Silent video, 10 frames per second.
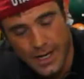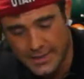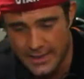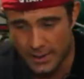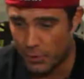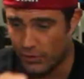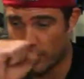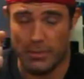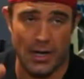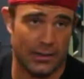I take a pull from
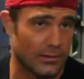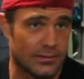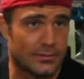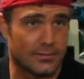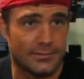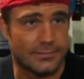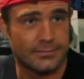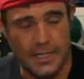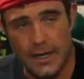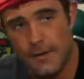the bottle. You do?
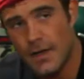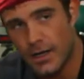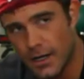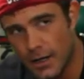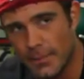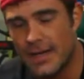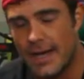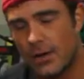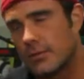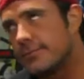Yeah.
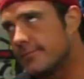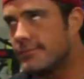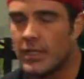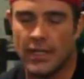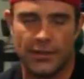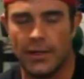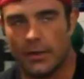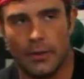Now, in theory, we